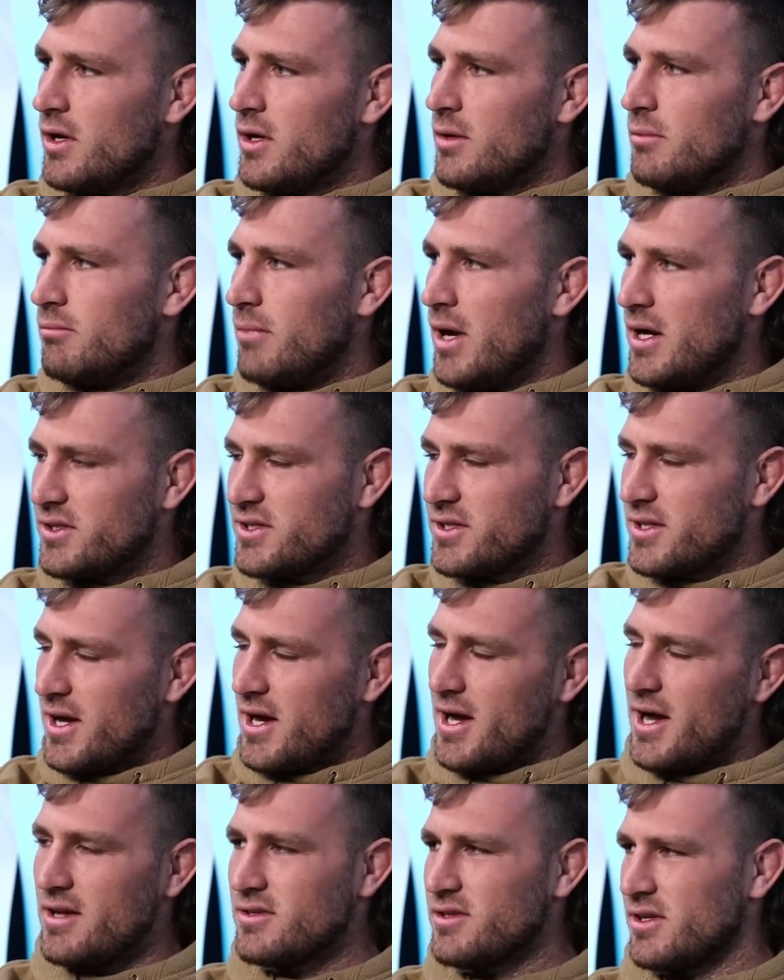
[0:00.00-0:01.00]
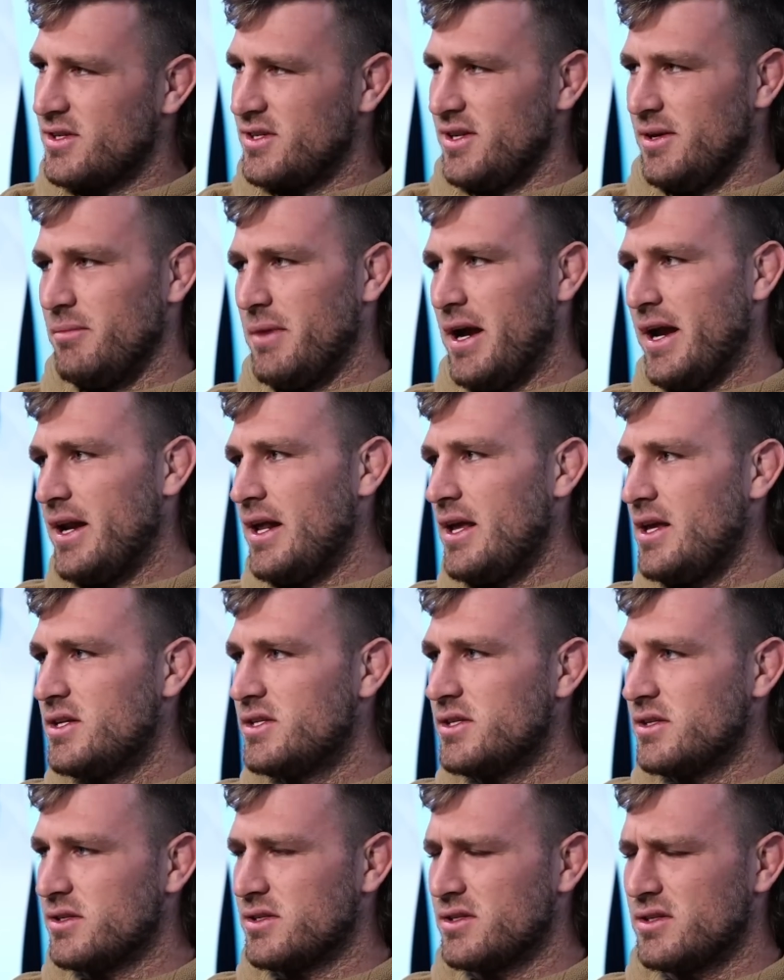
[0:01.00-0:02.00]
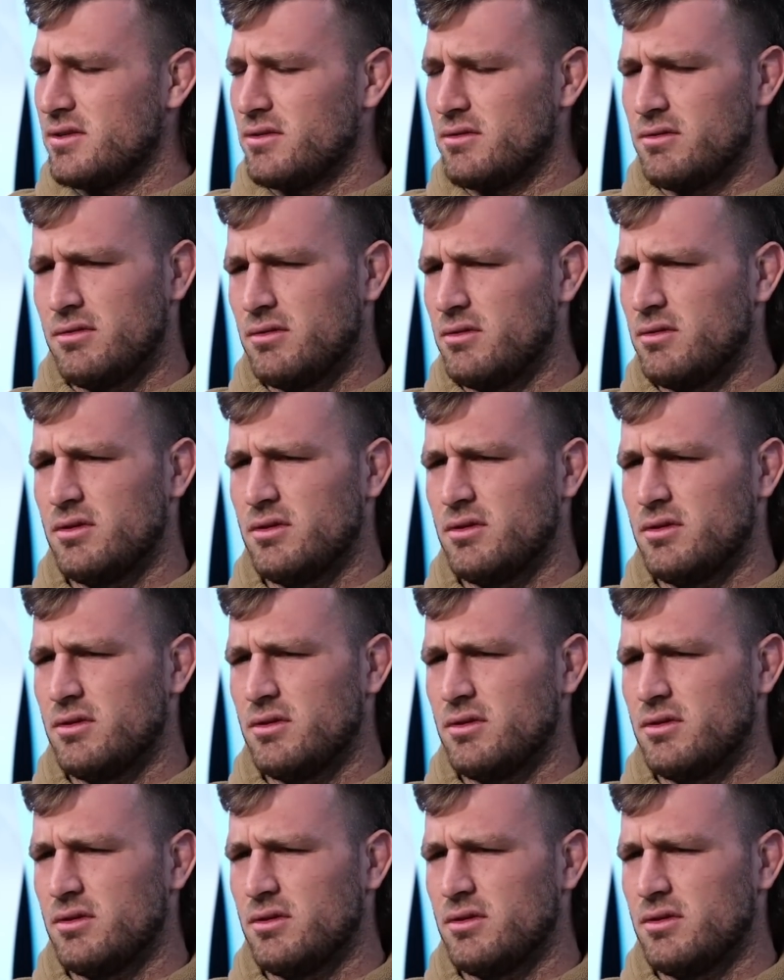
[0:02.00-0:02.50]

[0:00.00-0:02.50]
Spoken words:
Munster, as I said, mate, he's just